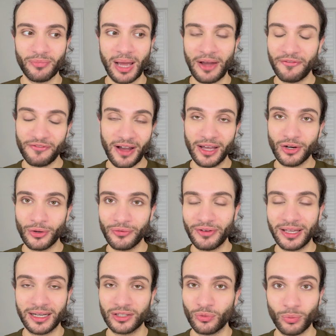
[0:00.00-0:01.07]
a fan of
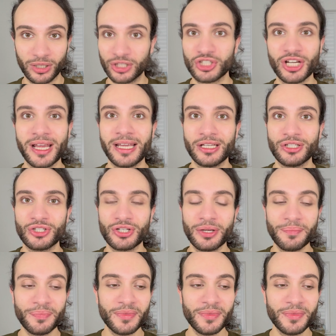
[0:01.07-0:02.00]
and I don't want to change?